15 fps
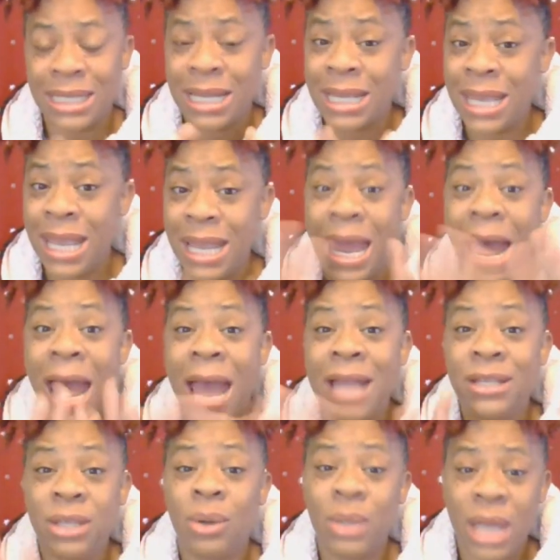Again, I
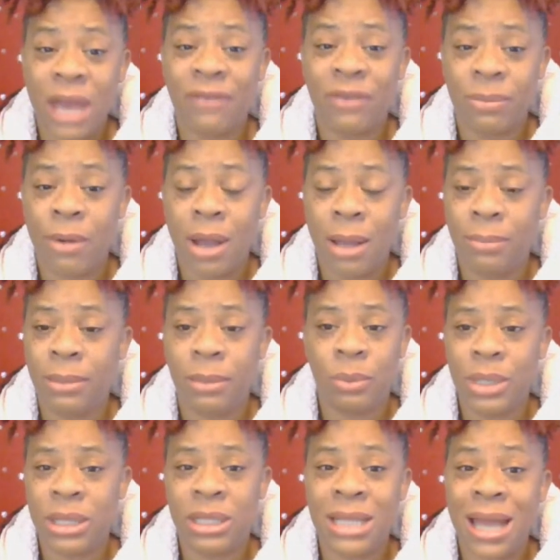don't have a problem
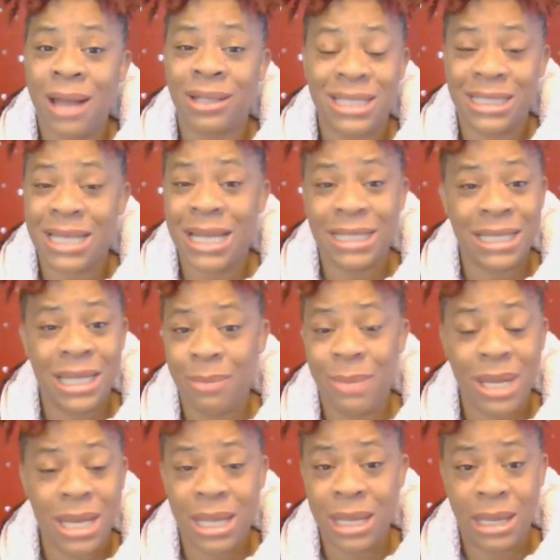with doctors not taking
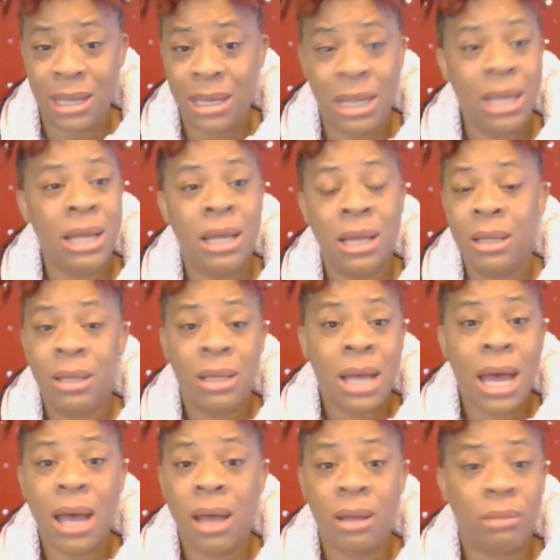Medicaid.
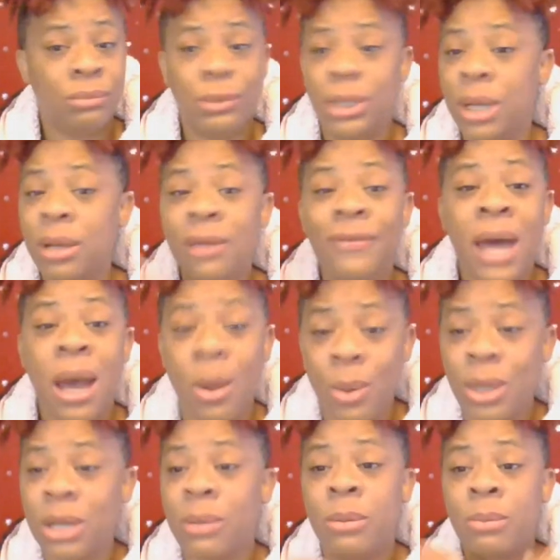None of
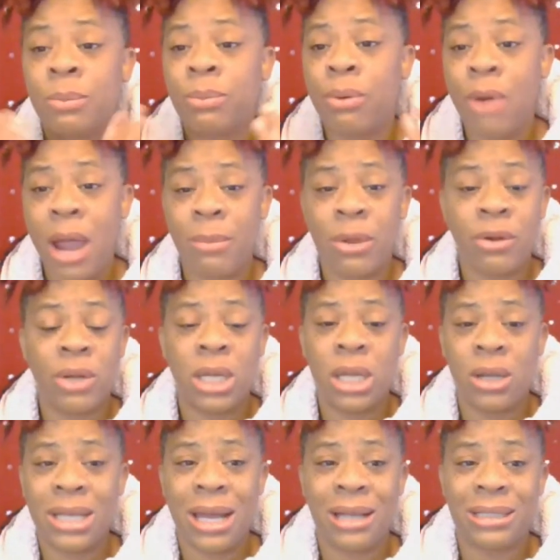our primary care
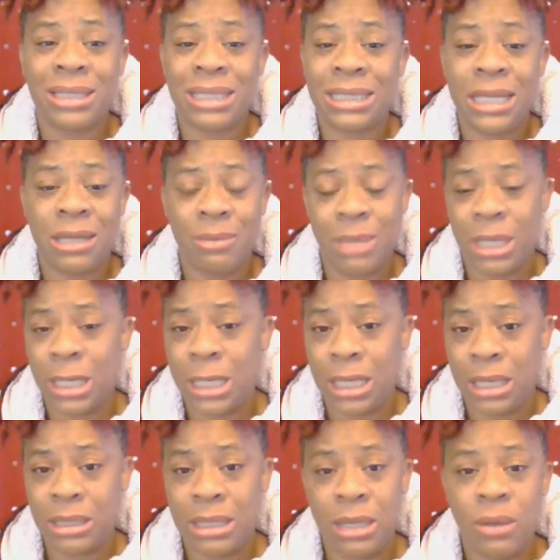doctors take
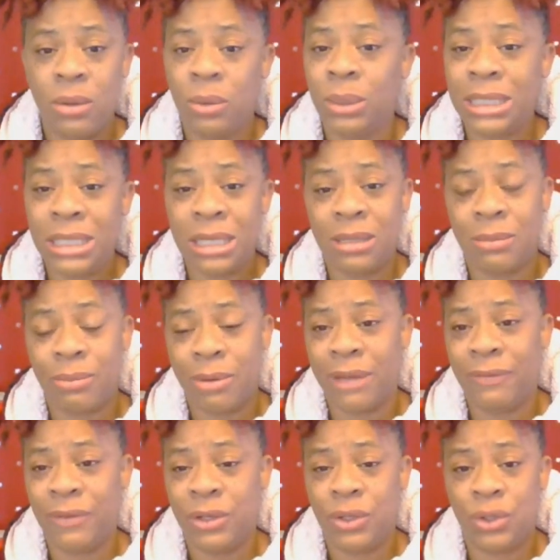Medicaid. They only take the
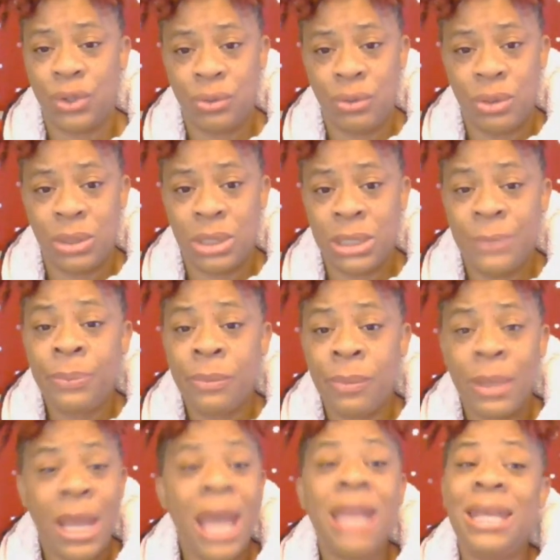private insurance.
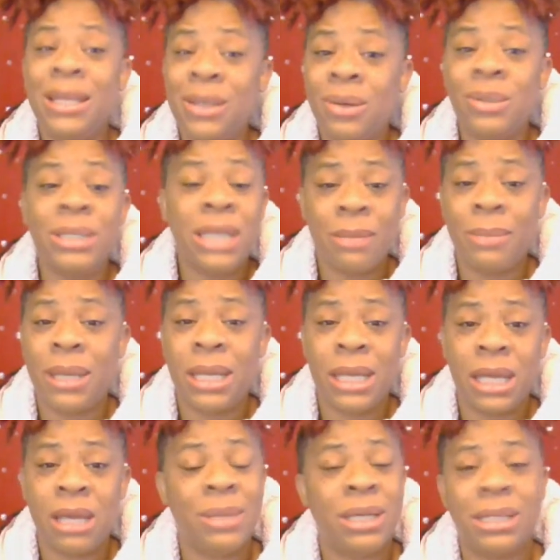And they don't take
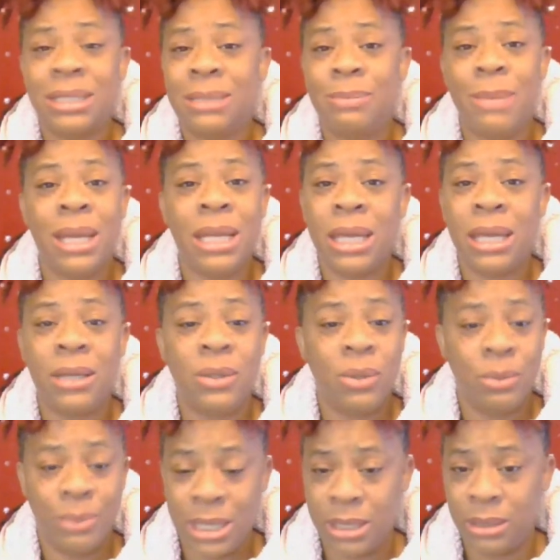Medicaid because Medicaid
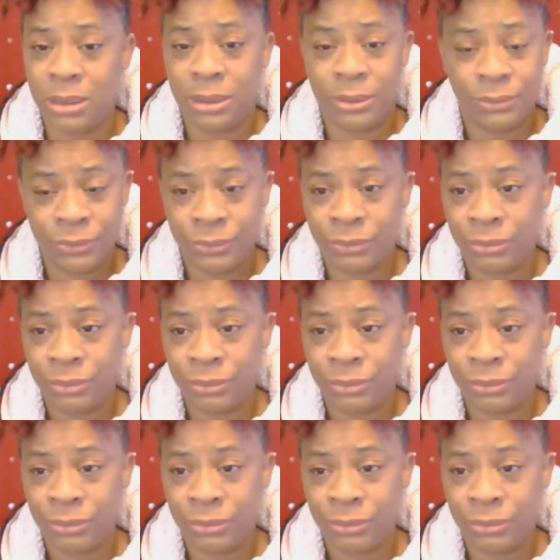don't pay enough.